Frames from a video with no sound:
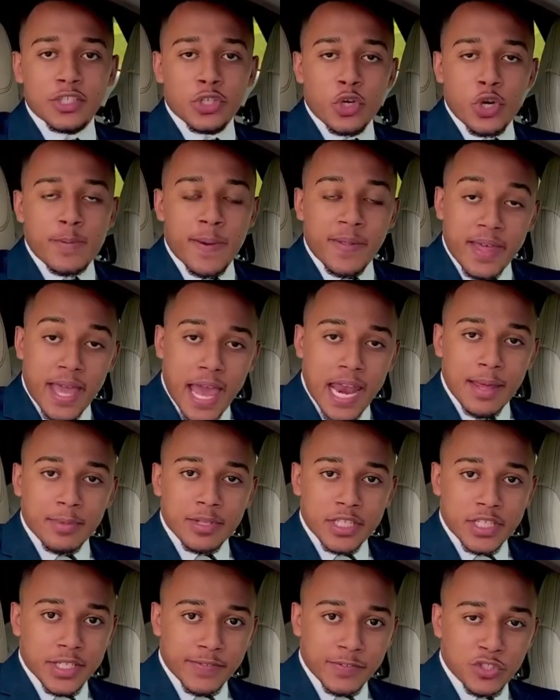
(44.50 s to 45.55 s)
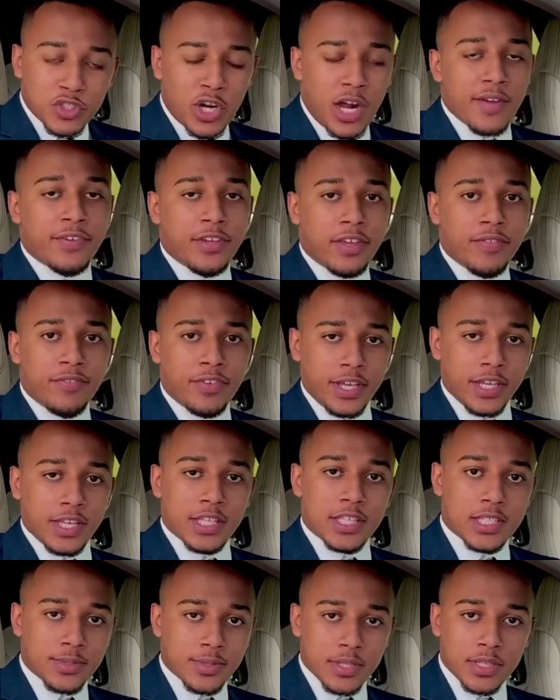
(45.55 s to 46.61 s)
talk about the elements of driver
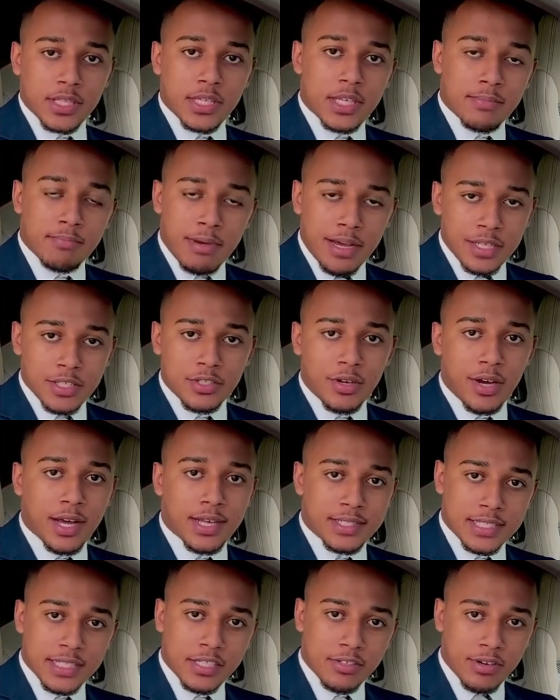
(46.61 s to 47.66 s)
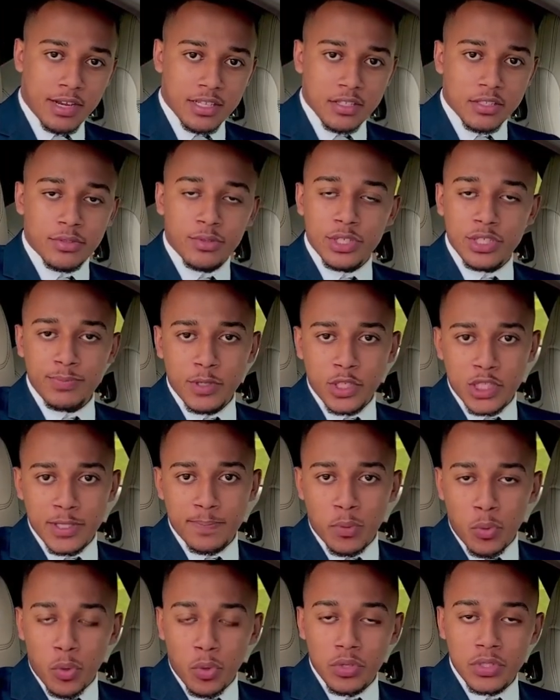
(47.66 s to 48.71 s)
convenience with the Maserati GranTurismo
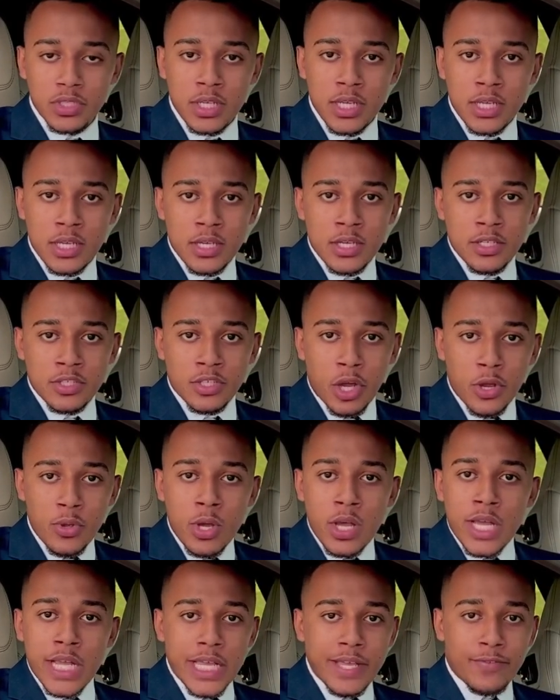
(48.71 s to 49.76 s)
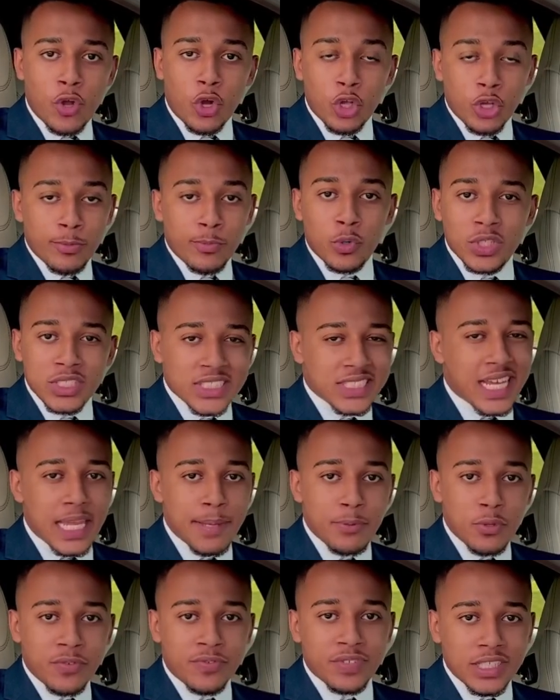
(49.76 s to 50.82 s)
Sport. So you've got your more
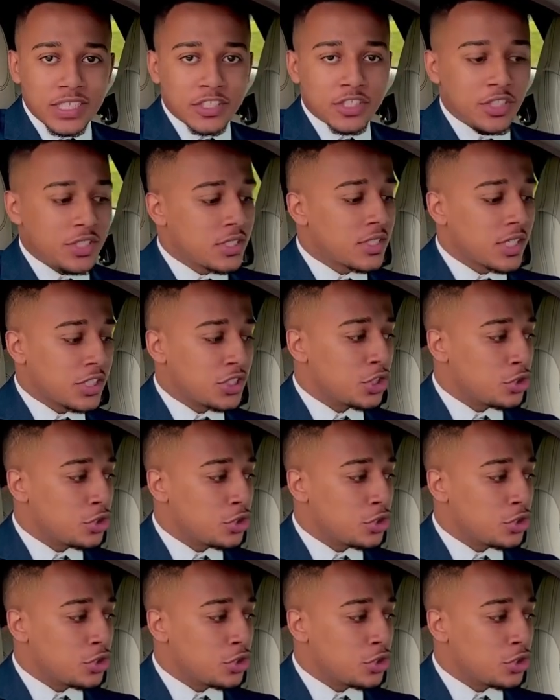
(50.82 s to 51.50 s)
staple features such